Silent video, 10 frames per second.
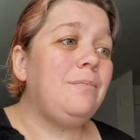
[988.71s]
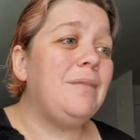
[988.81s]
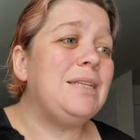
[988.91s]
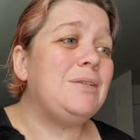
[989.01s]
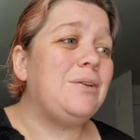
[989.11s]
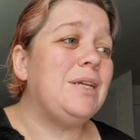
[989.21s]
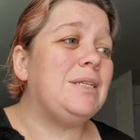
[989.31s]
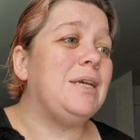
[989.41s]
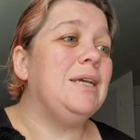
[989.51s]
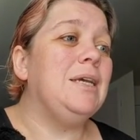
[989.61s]
It's
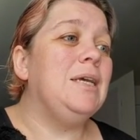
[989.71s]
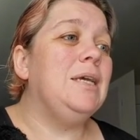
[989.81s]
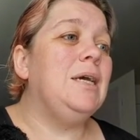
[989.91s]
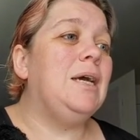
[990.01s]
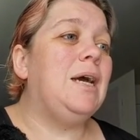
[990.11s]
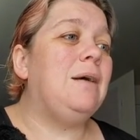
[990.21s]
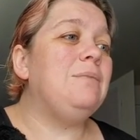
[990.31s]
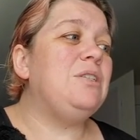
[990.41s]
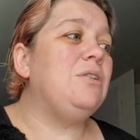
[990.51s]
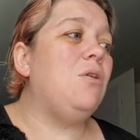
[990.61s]
crazy.
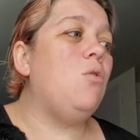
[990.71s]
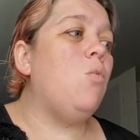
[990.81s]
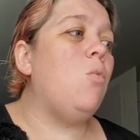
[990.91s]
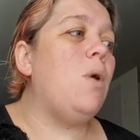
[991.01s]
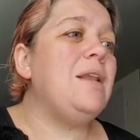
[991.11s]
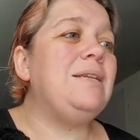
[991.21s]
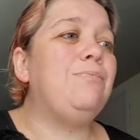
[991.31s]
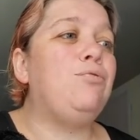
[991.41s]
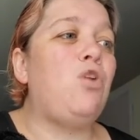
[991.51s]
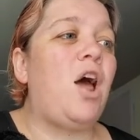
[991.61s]
So what
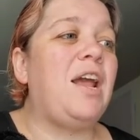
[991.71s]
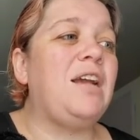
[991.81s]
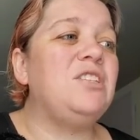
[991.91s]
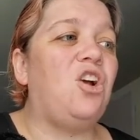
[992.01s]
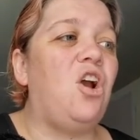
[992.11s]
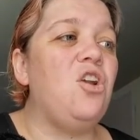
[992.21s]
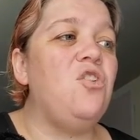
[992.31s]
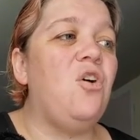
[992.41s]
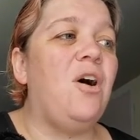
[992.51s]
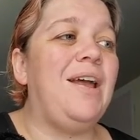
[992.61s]
products are
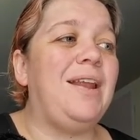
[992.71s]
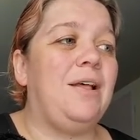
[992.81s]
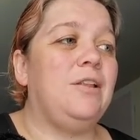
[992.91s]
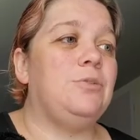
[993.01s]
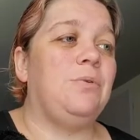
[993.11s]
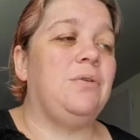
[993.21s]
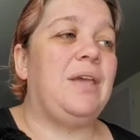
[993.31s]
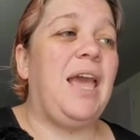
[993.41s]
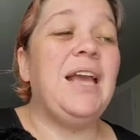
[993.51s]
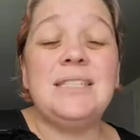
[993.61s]
not eligible,
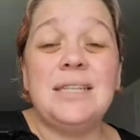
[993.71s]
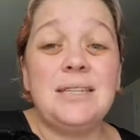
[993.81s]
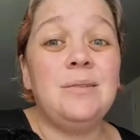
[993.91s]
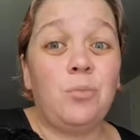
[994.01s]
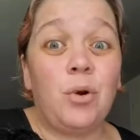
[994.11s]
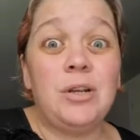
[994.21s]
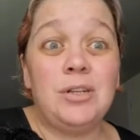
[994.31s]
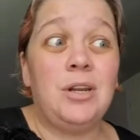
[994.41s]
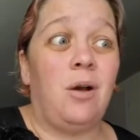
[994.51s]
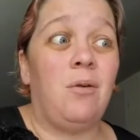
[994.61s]
okay? Because this is important
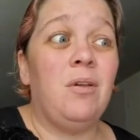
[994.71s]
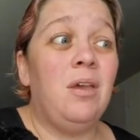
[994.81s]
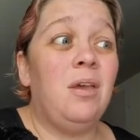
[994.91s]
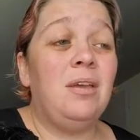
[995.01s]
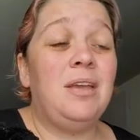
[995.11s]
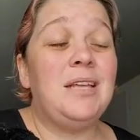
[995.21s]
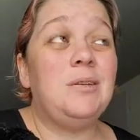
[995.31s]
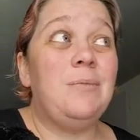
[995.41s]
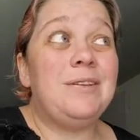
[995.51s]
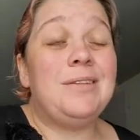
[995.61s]
to know. Okay,
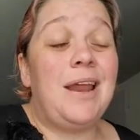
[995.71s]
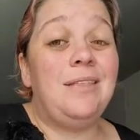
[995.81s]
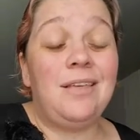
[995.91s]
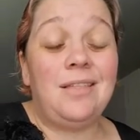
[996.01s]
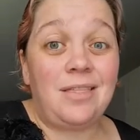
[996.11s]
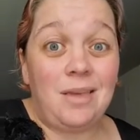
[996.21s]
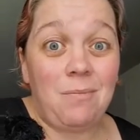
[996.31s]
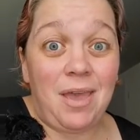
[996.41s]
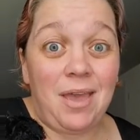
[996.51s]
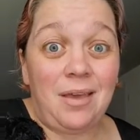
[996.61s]
so almost anything that they
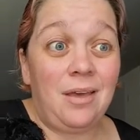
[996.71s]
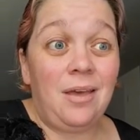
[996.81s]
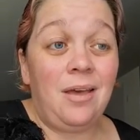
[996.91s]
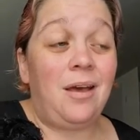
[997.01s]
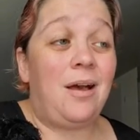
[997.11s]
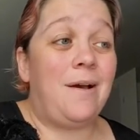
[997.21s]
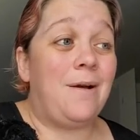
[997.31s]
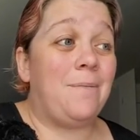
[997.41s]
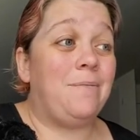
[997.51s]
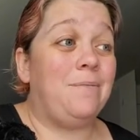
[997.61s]
make,
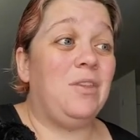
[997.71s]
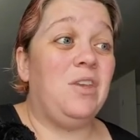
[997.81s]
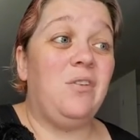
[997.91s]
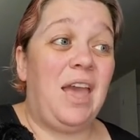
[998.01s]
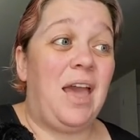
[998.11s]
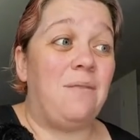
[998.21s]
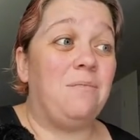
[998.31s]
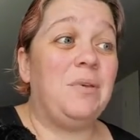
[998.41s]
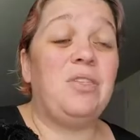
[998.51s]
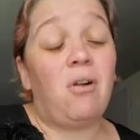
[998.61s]
you can.
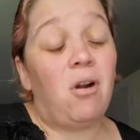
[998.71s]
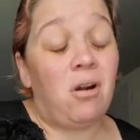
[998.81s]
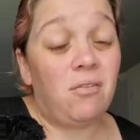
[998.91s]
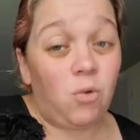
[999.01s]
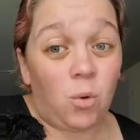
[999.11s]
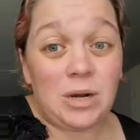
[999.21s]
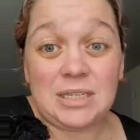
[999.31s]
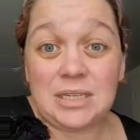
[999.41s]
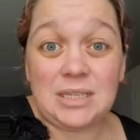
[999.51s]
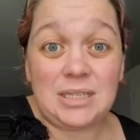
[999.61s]
But there are, of
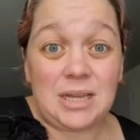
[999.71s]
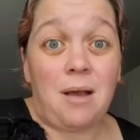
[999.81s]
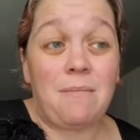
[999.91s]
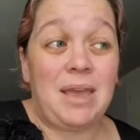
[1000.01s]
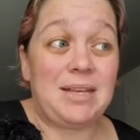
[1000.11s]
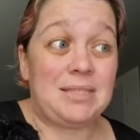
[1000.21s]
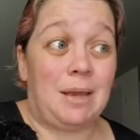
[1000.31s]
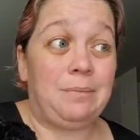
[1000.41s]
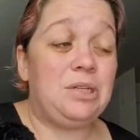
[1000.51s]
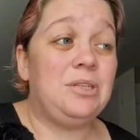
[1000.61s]
course, some
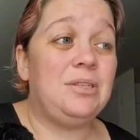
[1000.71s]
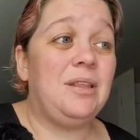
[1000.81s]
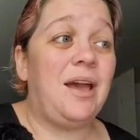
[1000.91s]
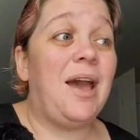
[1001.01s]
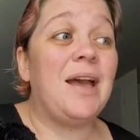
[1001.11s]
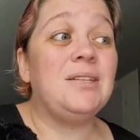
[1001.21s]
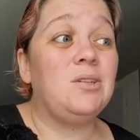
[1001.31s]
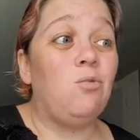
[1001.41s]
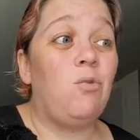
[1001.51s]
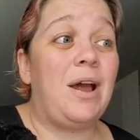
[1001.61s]
exceptions to that as
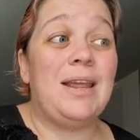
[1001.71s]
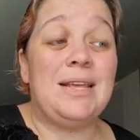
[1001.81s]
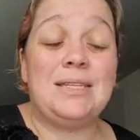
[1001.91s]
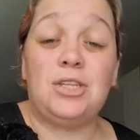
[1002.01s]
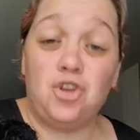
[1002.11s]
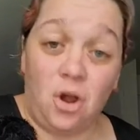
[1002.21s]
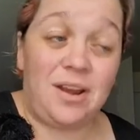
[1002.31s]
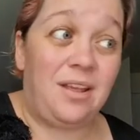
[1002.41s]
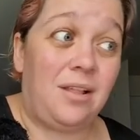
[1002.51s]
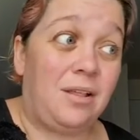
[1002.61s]
to what is
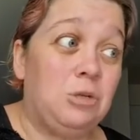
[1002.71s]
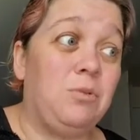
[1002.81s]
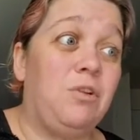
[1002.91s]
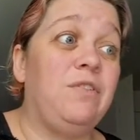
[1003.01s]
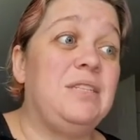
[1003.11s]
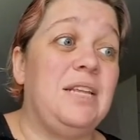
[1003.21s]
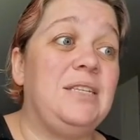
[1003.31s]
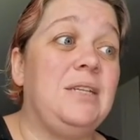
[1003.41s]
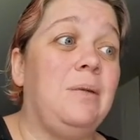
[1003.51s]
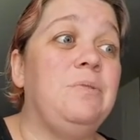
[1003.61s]
not eligible for
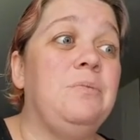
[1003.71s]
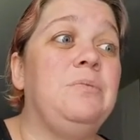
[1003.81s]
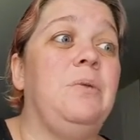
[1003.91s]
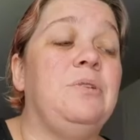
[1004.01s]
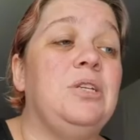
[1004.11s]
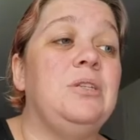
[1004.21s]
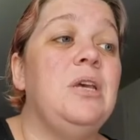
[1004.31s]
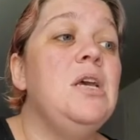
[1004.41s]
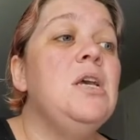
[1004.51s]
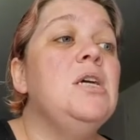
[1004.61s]
Scentsy Club subscriptions.
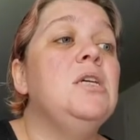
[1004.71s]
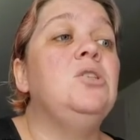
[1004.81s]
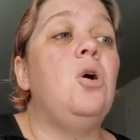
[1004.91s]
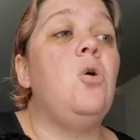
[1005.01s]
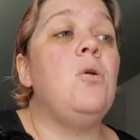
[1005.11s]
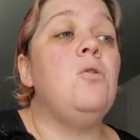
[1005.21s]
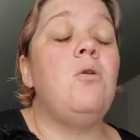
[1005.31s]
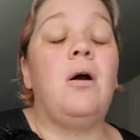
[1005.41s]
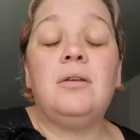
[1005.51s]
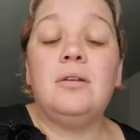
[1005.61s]
So
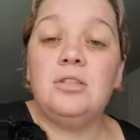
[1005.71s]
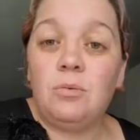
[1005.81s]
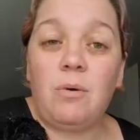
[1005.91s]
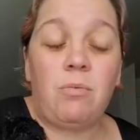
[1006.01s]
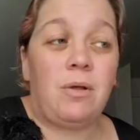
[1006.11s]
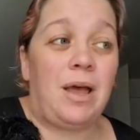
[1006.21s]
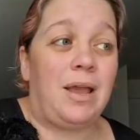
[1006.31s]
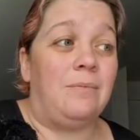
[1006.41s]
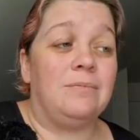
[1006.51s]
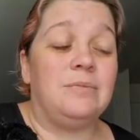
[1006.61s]
non-consumable
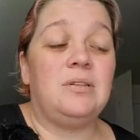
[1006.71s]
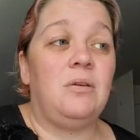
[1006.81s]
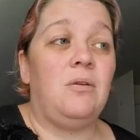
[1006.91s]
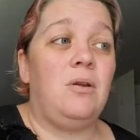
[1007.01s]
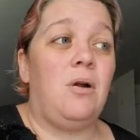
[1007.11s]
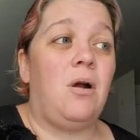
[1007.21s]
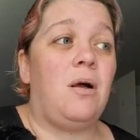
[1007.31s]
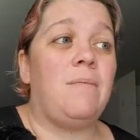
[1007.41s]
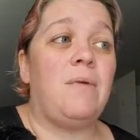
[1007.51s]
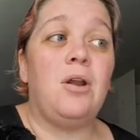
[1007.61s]
items
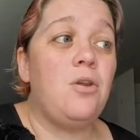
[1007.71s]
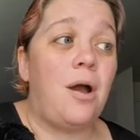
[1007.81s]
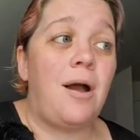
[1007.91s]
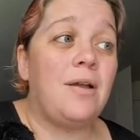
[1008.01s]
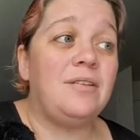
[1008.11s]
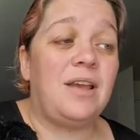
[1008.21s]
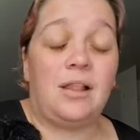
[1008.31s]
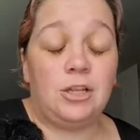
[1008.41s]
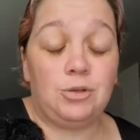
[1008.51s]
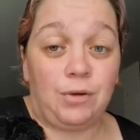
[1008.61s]
are not
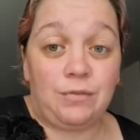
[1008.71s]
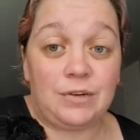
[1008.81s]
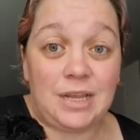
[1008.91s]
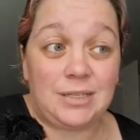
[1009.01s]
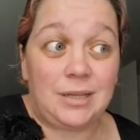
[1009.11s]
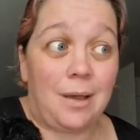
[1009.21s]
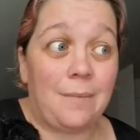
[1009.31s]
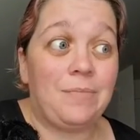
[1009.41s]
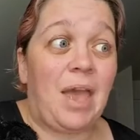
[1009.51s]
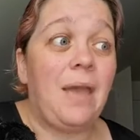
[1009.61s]
eligible for Scentsy Club,
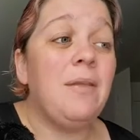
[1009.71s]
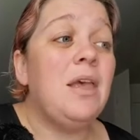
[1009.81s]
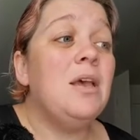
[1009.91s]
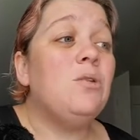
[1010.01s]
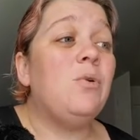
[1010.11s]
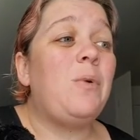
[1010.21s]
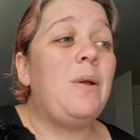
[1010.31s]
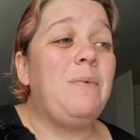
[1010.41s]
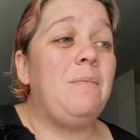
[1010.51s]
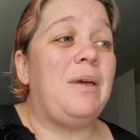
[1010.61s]
okay? What do
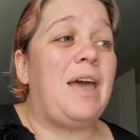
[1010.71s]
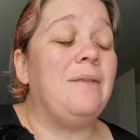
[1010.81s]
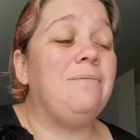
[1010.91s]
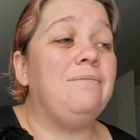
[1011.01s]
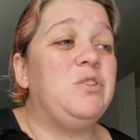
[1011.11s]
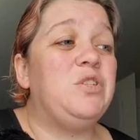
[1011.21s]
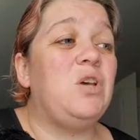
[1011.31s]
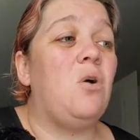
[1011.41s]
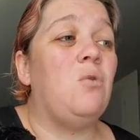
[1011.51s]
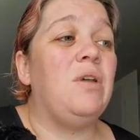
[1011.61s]
I mean by that?
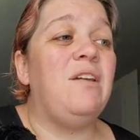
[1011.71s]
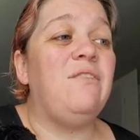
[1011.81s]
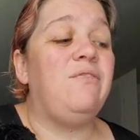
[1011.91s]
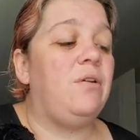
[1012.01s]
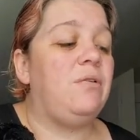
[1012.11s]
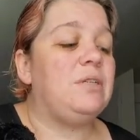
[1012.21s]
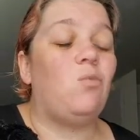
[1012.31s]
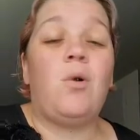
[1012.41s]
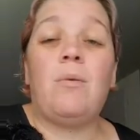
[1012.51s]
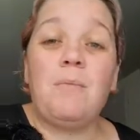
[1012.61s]
So if there is a
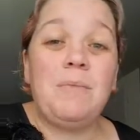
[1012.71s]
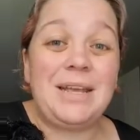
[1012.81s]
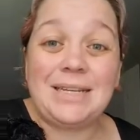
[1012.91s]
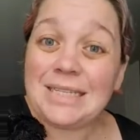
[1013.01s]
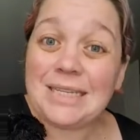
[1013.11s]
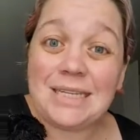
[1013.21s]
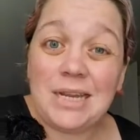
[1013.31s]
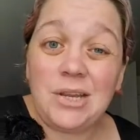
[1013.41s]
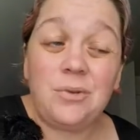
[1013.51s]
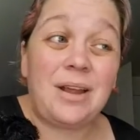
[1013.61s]
warmer being
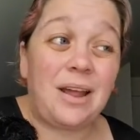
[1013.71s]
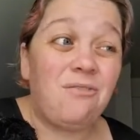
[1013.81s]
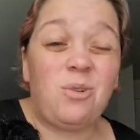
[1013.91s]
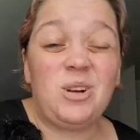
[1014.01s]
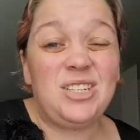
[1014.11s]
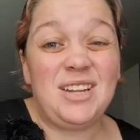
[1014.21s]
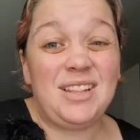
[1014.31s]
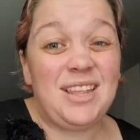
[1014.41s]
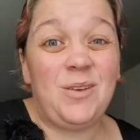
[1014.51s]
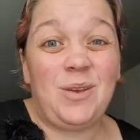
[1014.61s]
discontinued,
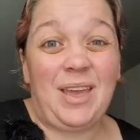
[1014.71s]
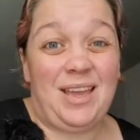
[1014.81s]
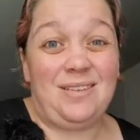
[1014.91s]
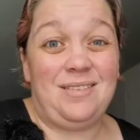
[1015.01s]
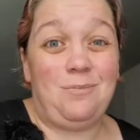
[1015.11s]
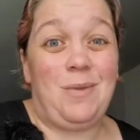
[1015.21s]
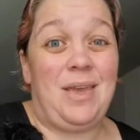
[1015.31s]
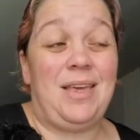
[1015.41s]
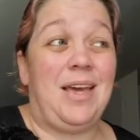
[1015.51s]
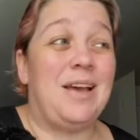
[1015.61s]
unfortunately you can't
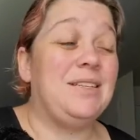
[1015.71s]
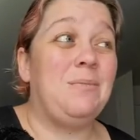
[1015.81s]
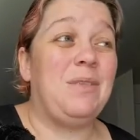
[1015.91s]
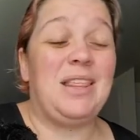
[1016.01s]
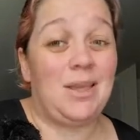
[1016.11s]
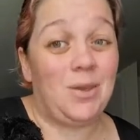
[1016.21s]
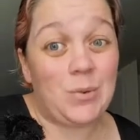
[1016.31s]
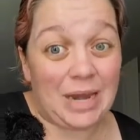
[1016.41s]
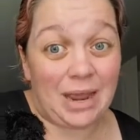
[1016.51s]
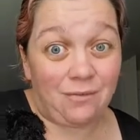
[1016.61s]
make that something that you
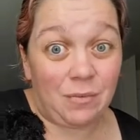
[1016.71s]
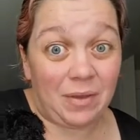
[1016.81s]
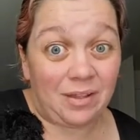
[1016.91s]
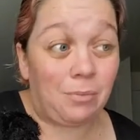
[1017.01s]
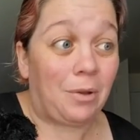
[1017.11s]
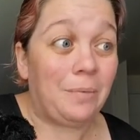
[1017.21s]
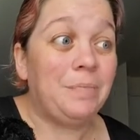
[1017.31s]
can have available.